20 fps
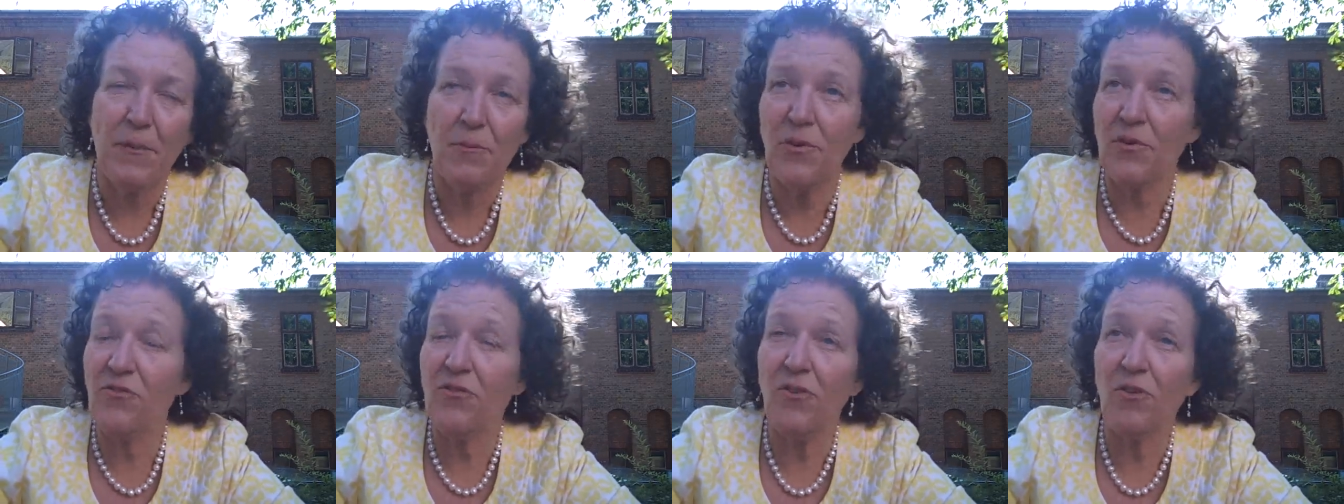
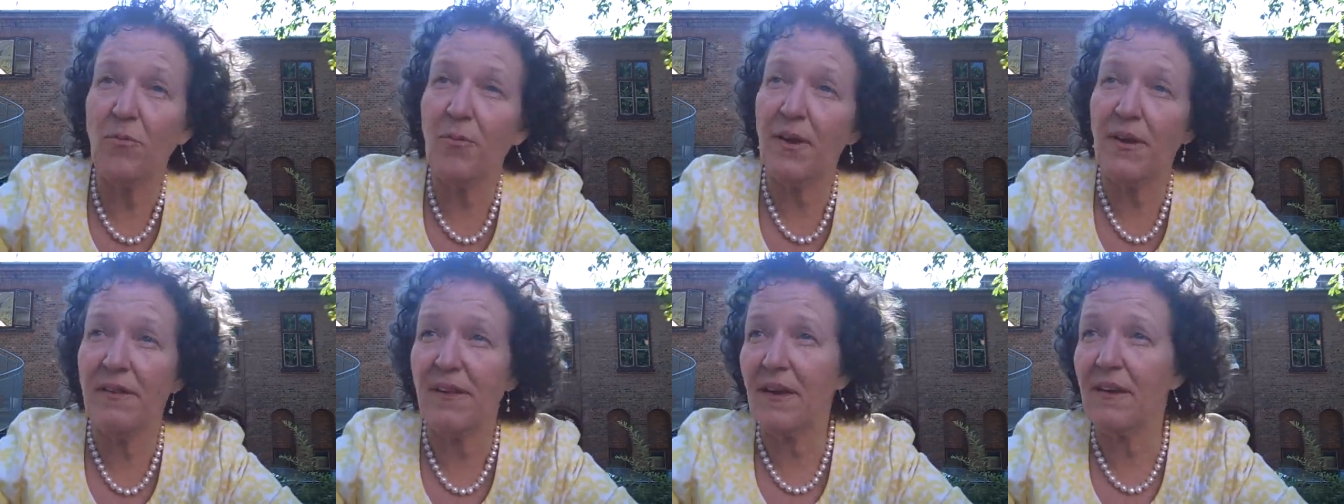
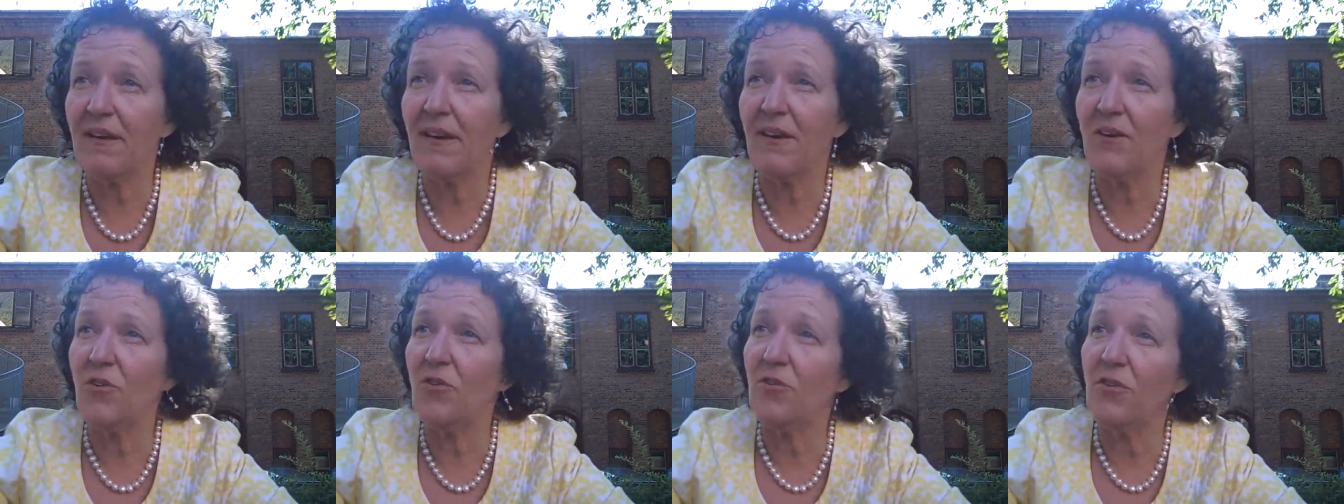Presumably they
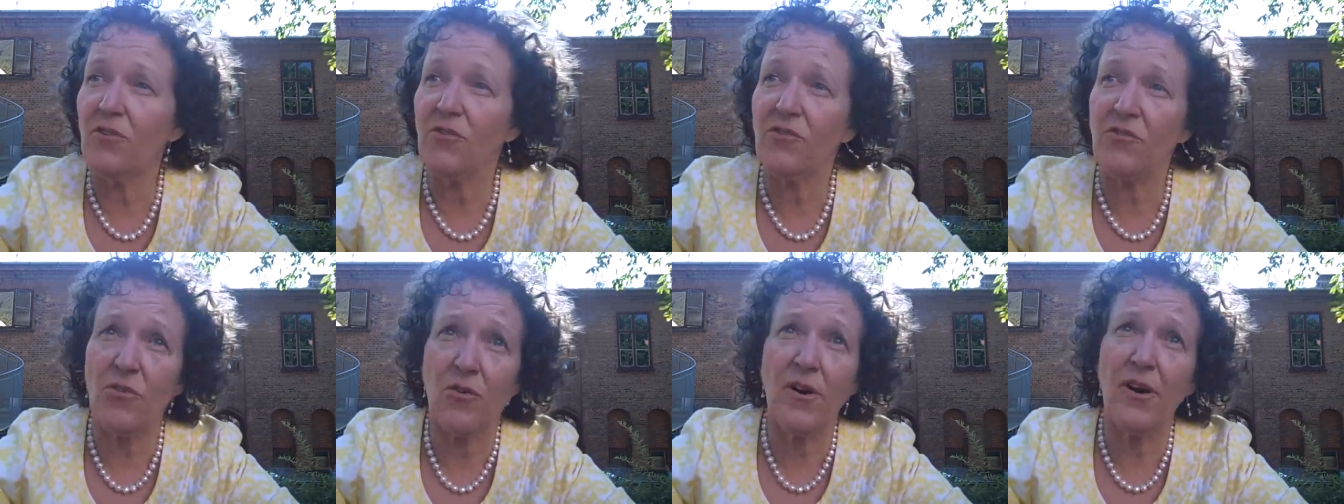tell you the
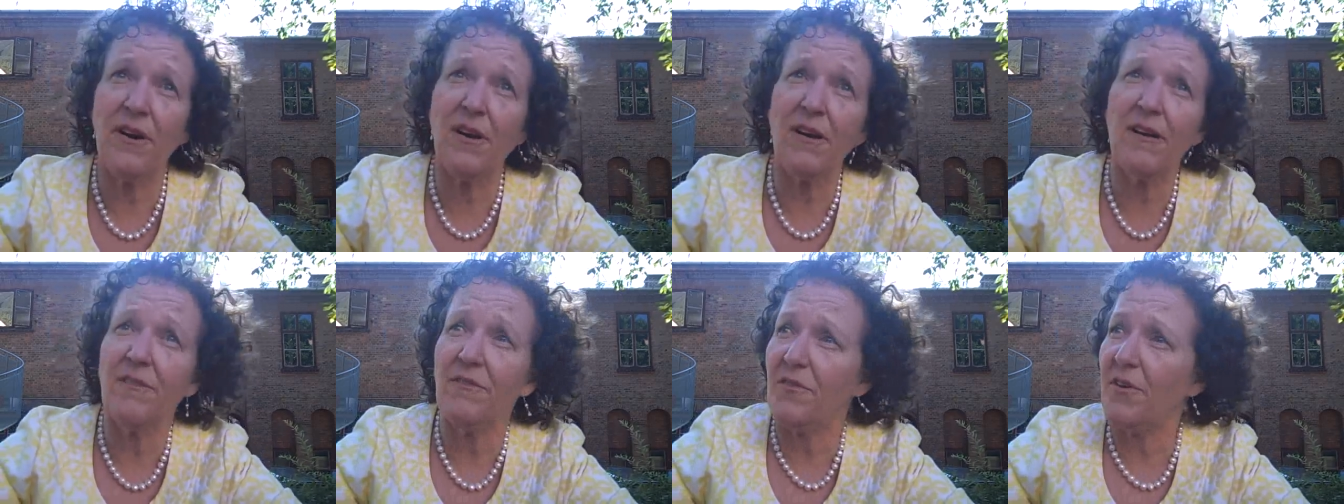
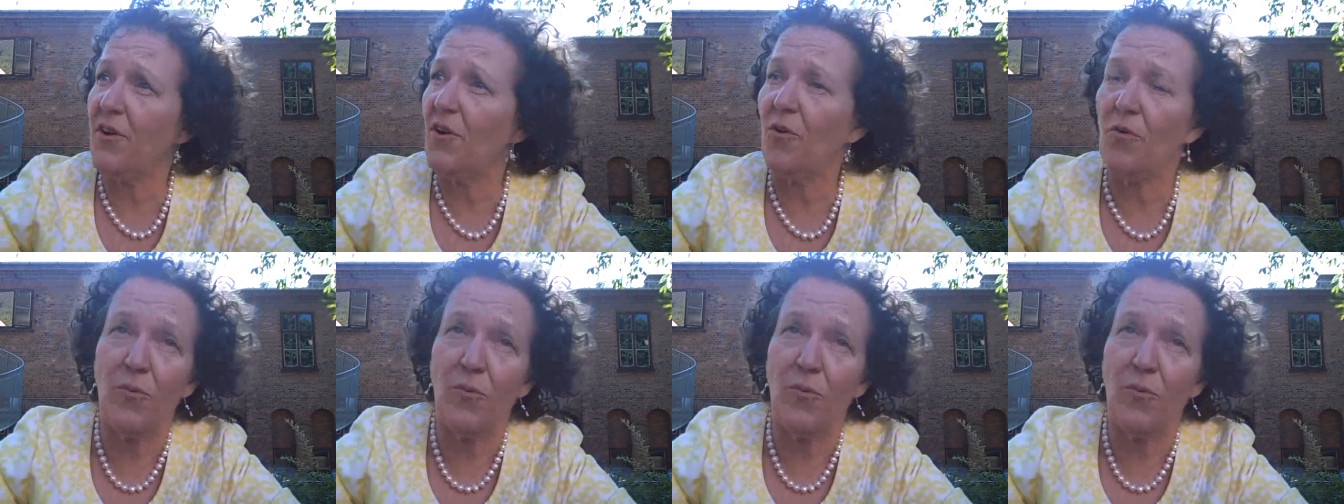story of,